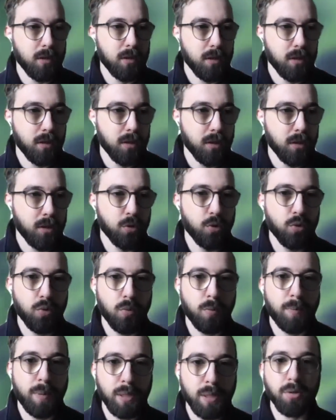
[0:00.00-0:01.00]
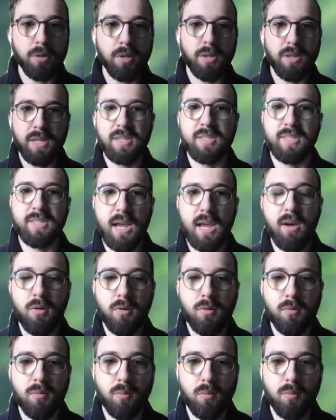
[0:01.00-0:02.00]
you built this
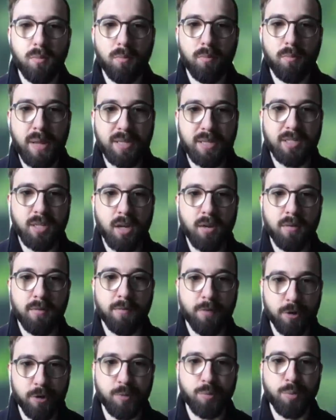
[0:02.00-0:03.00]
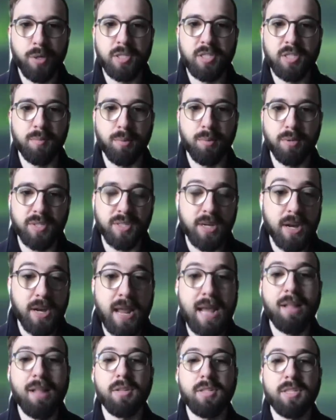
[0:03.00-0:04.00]
out based on first principles, an
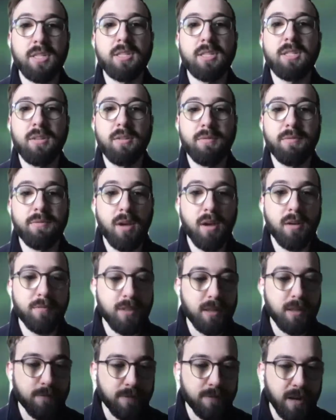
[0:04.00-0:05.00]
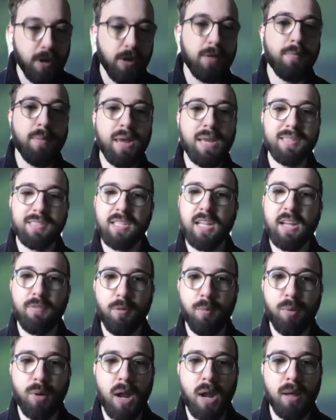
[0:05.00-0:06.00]
analysis of the very base level
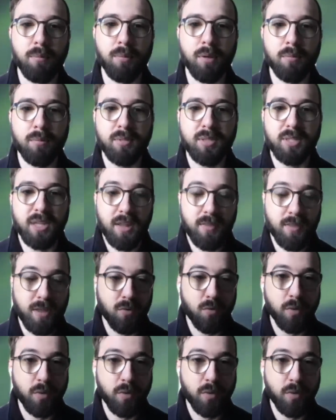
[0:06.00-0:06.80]
problems, and then